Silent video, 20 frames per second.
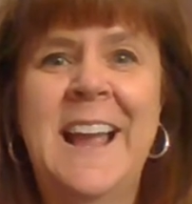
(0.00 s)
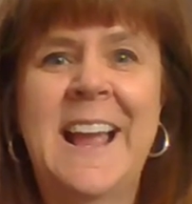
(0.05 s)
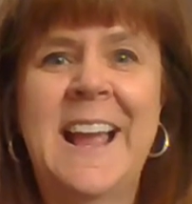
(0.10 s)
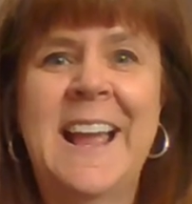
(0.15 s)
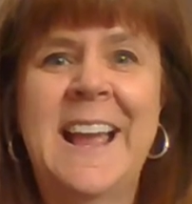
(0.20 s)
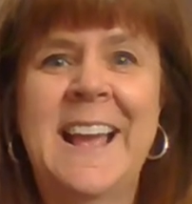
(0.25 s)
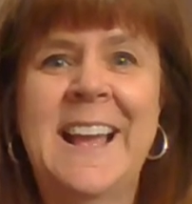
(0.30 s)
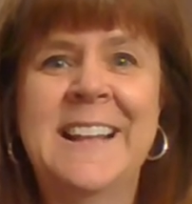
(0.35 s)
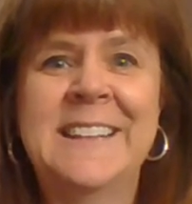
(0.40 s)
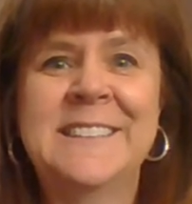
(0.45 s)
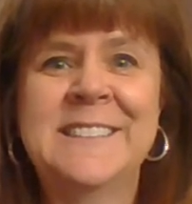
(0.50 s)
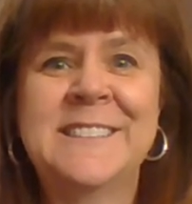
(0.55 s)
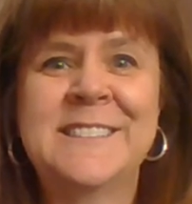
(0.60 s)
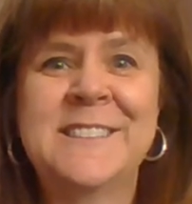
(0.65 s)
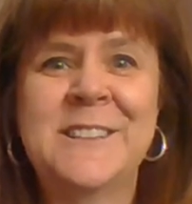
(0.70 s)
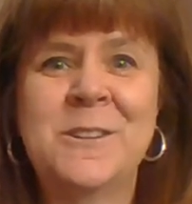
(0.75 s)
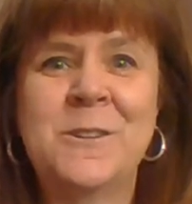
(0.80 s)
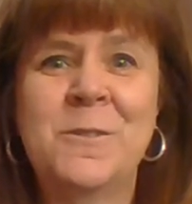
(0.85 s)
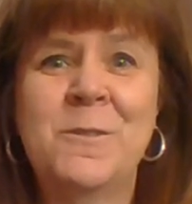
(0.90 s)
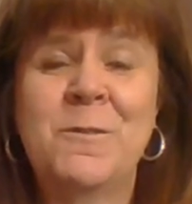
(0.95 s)
And
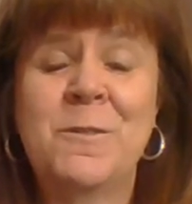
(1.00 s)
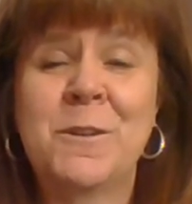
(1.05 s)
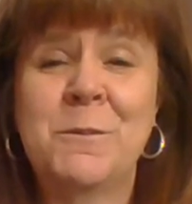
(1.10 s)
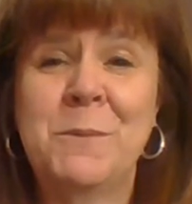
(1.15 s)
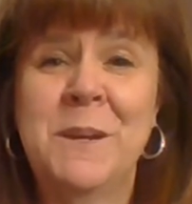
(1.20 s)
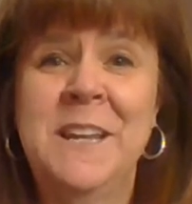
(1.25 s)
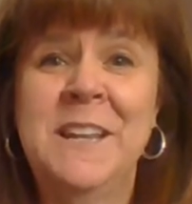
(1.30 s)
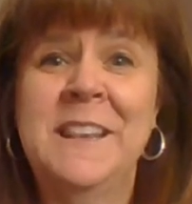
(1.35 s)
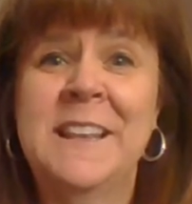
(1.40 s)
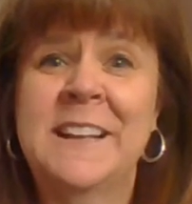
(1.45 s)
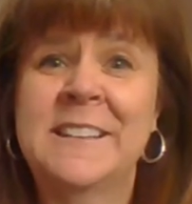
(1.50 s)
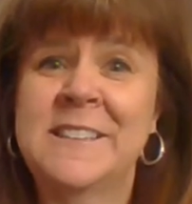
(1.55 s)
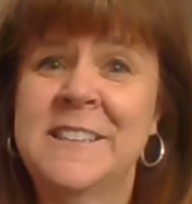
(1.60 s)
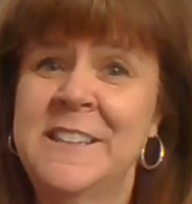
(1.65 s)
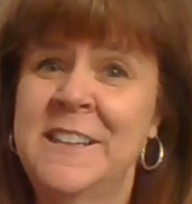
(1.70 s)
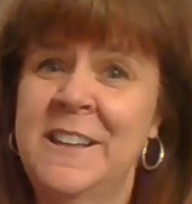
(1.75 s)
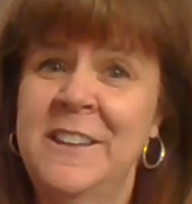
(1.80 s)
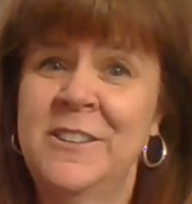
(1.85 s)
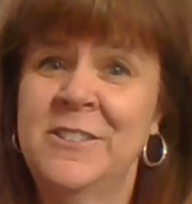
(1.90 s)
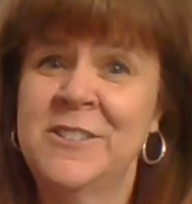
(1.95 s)
so for me, that's
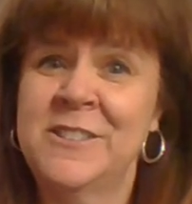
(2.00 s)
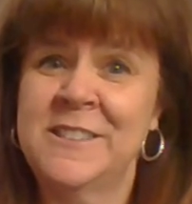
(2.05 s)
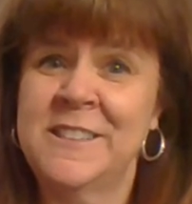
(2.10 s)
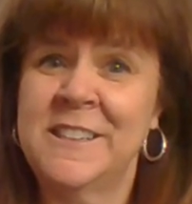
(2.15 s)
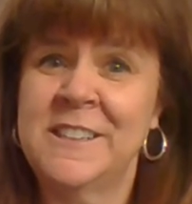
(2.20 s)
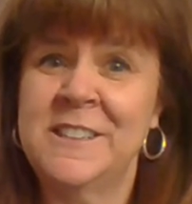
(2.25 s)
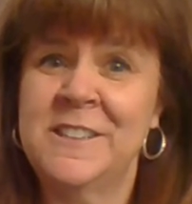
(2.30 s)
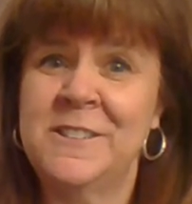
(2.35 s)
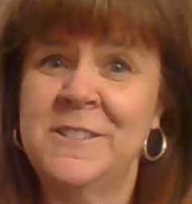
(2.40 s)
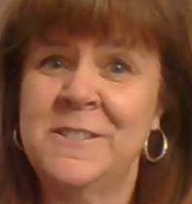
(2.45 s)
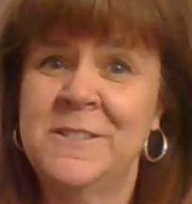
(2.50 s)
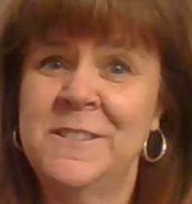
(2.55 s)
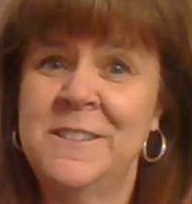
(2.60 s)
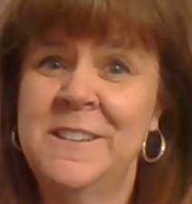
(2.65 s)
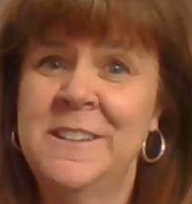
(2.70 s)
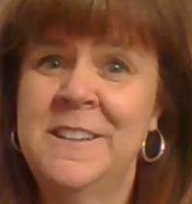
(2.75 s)
another signal